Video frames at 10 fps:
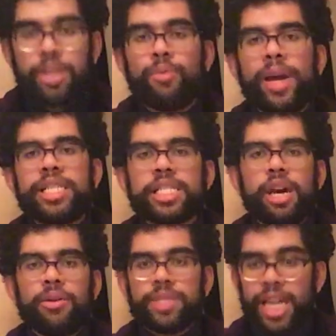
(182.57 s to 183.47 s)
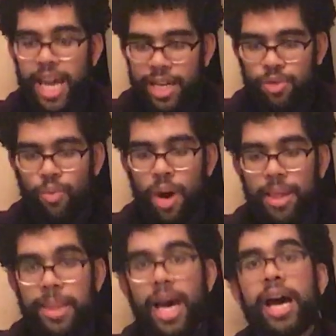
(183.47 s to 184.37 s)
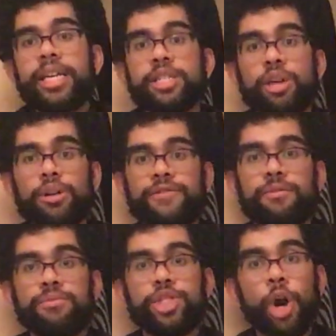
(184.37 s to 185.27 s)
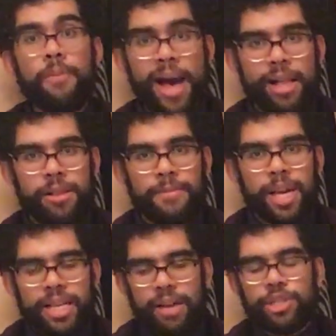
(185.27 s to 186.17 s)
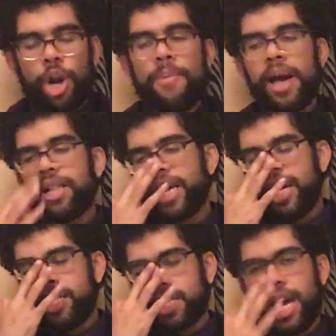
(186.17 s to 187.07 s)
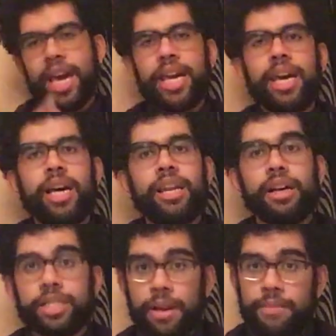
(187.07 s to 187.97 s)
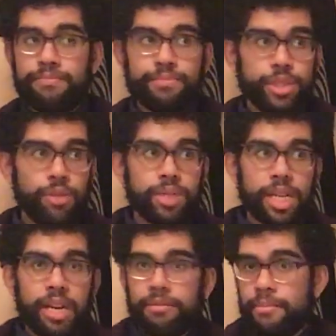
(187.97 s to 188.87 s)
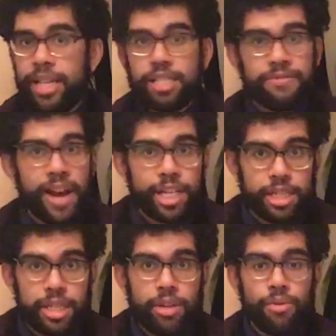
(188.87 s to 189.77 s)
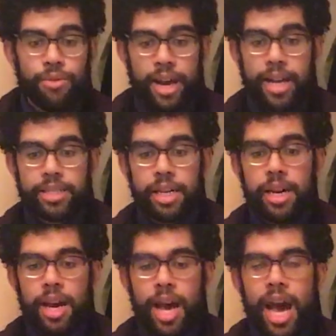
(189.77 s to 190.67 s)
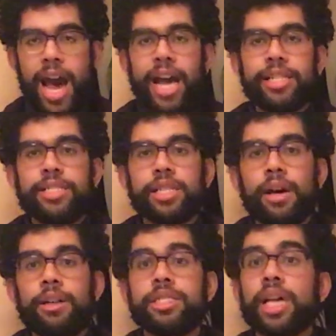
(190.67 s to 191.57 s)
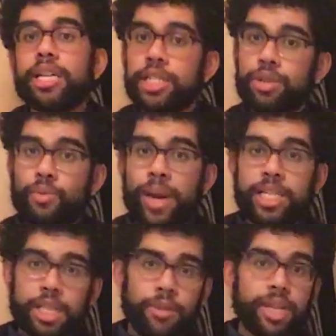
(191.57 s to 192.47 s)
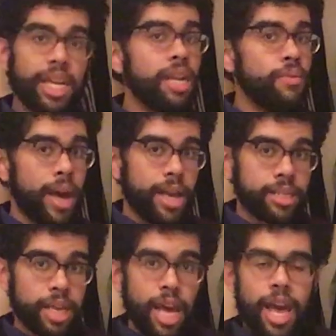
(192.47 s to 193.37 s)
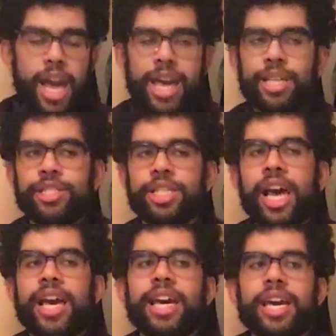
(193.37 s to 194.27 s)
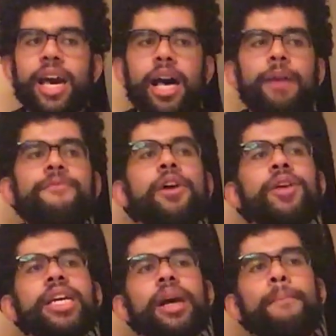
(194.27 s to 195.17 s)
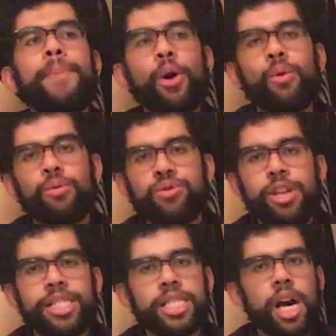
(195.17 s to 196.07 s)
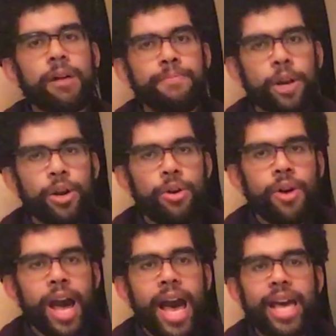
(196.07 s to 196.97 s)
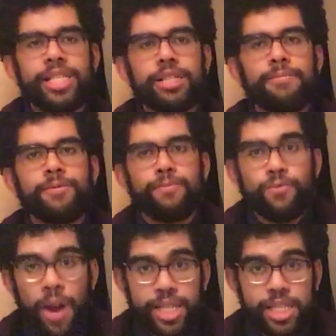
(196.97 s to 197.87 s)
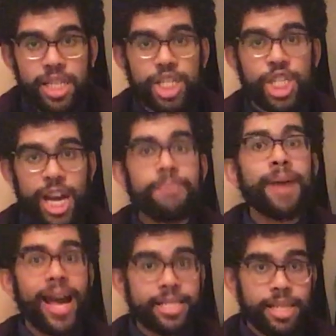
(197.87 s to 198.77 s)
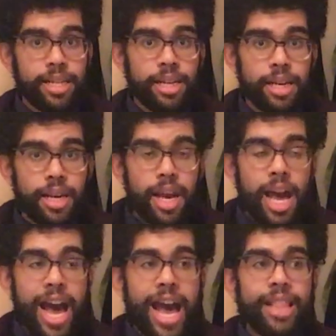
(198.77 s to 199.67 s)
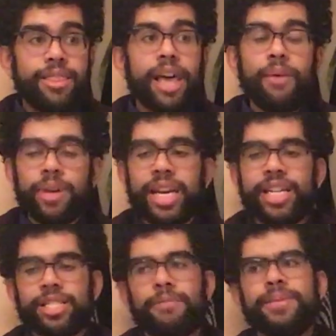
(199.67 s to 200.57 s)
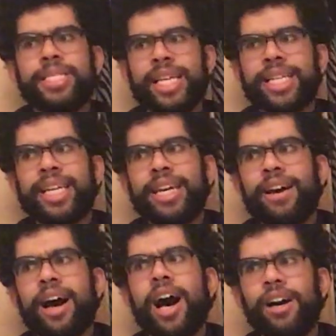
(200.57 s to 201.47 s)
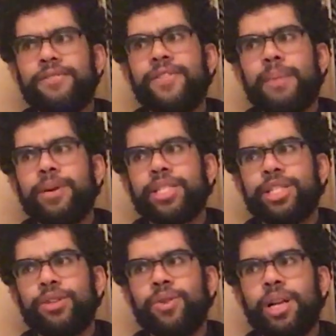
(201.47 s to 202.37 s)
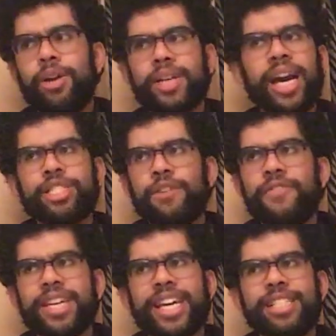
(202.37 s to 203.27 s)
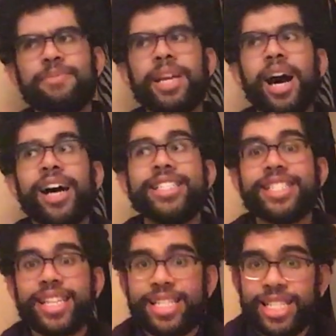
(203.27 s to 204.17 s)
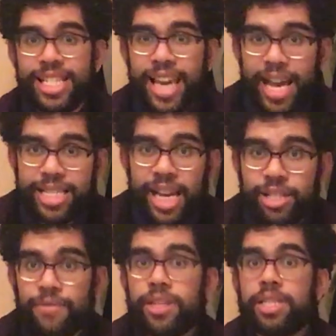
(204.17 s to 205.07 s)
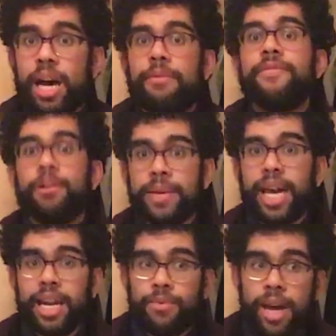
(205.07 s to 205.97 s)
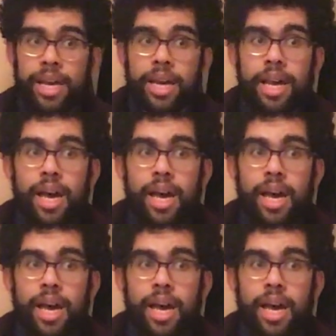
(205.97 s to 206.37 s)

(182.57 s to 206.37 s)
The race coat is one that I got from Dobell. Now, Dobell is a suit site, men's fashion and all that. And Sacha's race coat that he wears is a very bold dark blue and rust check pattern. And that one is a particularly hard fabric to locate. I don't think it has been ID'd yet, as of the time of filming anyway.